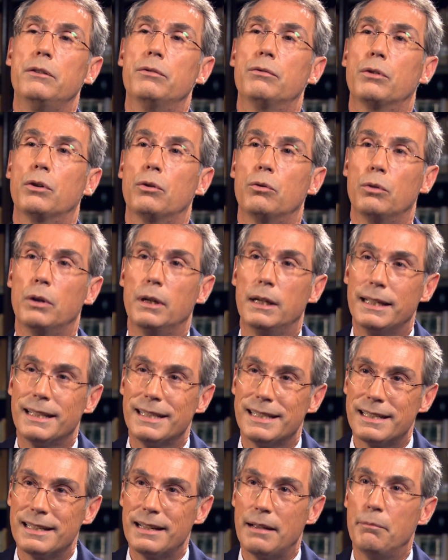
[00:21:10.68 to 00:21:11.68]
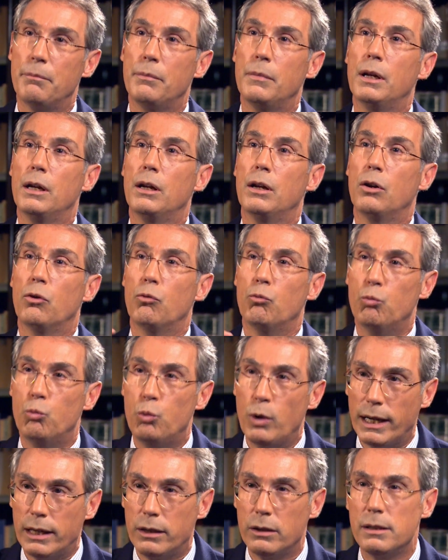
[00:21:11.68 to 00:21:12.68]
for some
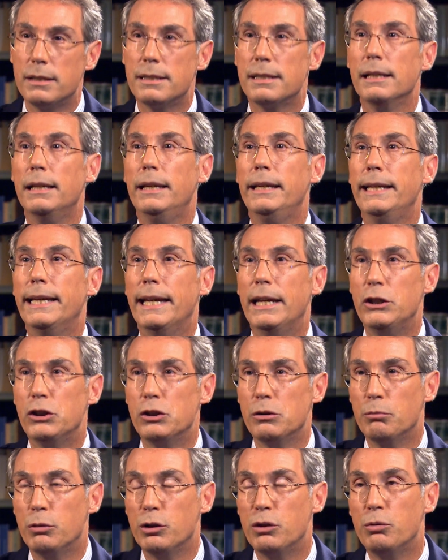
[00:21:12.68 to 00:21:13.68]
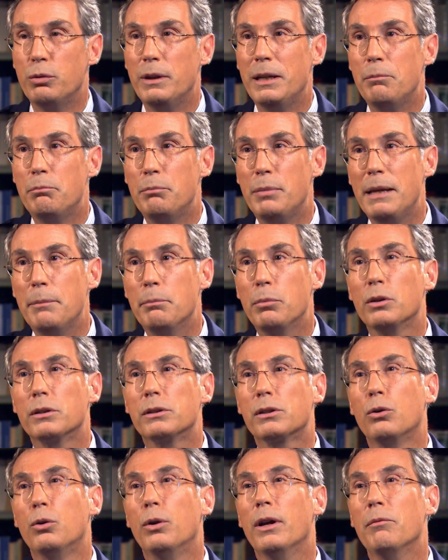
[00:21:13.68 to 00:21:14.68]
reconciliation between
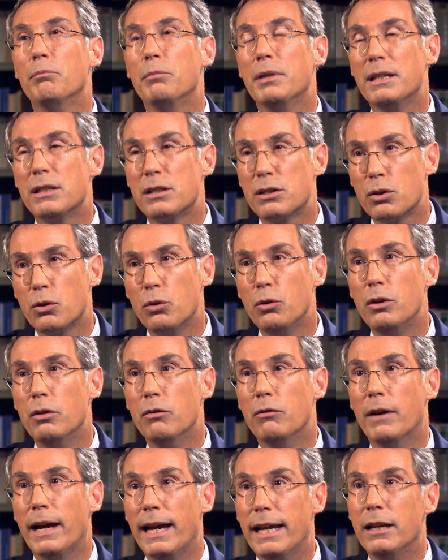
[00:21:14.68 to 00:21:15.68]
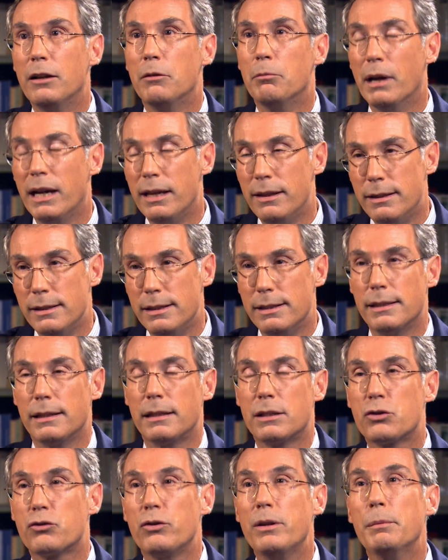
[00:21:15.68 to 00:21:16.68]
peoples who have been so divided by these
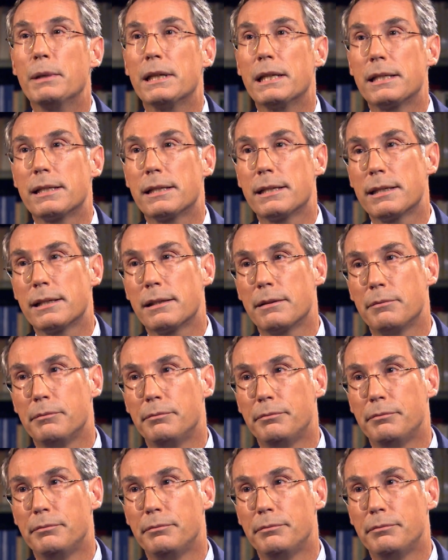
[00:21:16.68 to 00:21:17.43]
extremists?